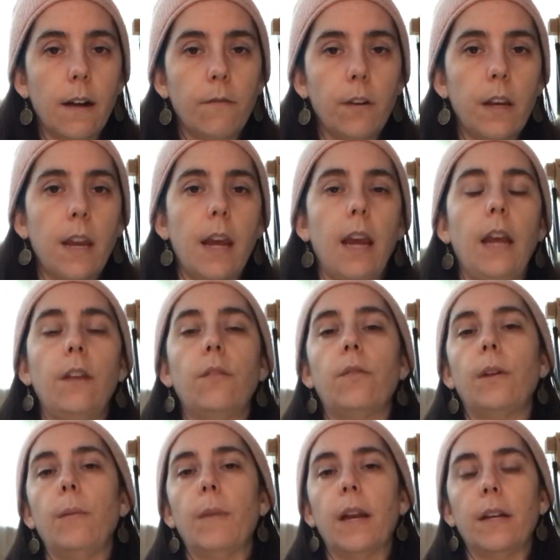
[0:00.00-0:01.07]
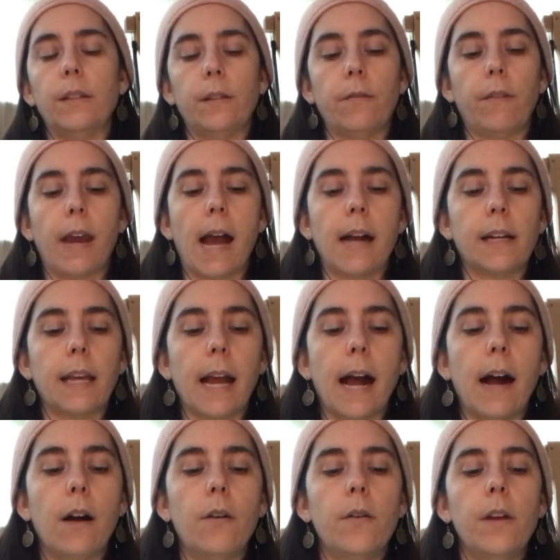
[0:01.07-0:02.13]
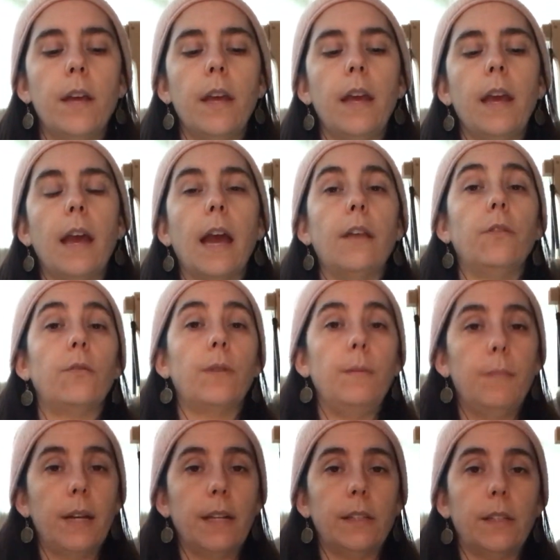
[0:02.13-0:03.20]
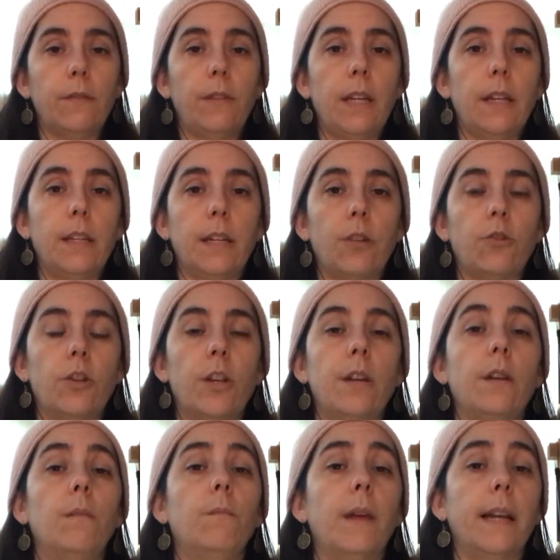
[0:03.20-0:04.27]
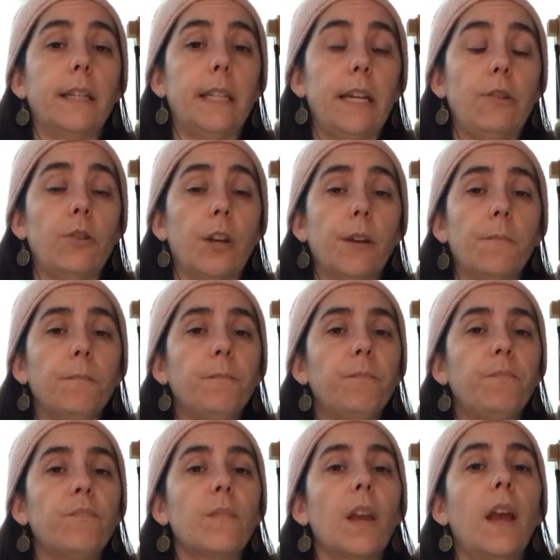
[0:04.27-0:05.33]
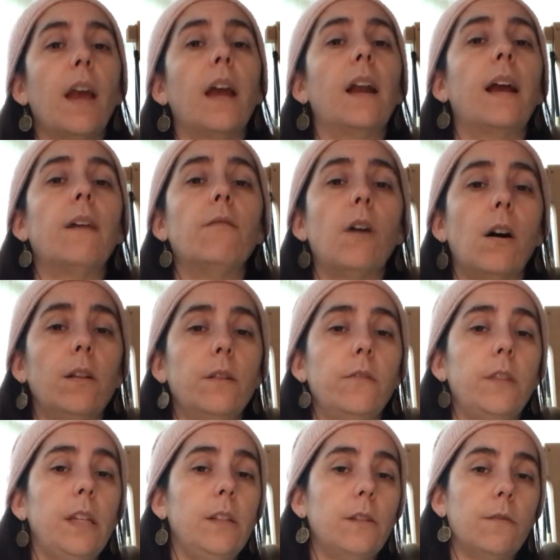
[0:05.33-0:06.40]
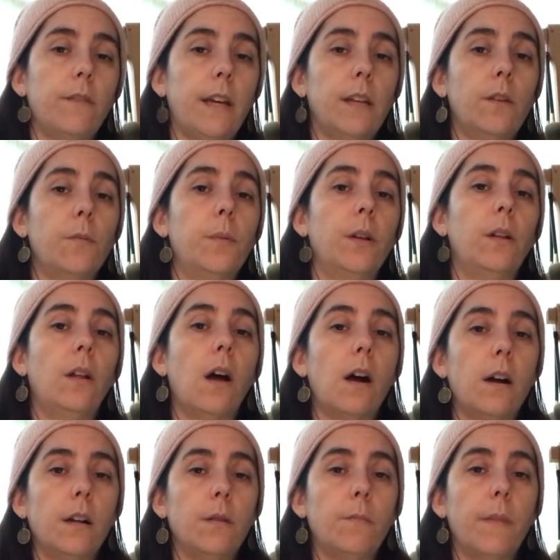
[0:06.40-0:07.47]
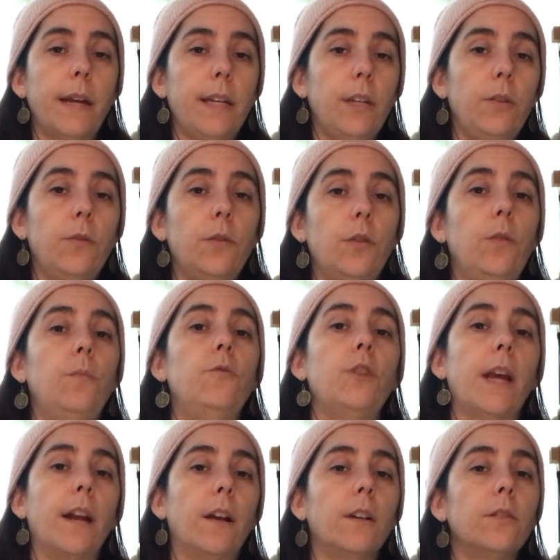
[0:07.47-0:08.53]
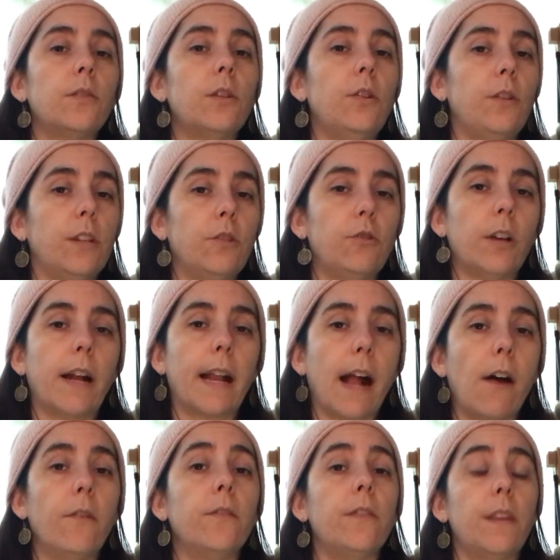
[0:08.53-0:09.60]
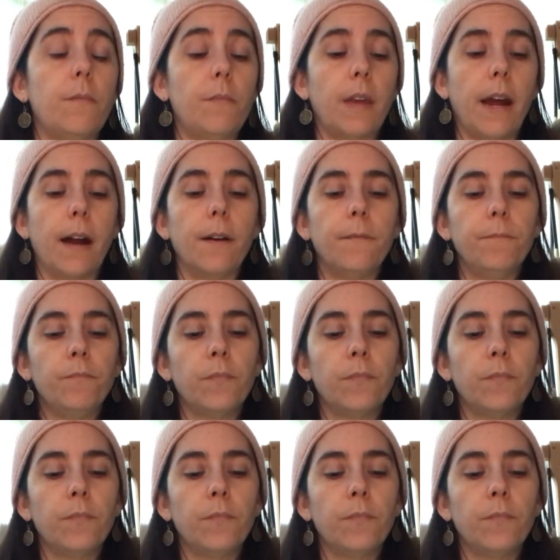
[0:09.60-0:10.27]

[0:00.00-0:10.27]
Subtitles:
every day, 3 minutes of cat-cow, and 3 minutes of the addiction meditation. And I have all of these available on my YouTube channel, so you can check out them there.